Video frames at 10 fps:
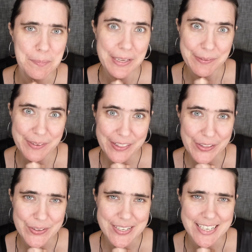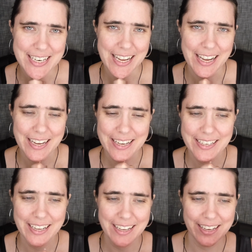meet with you
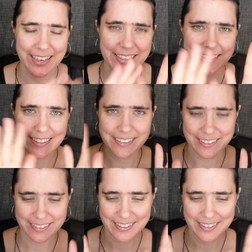today and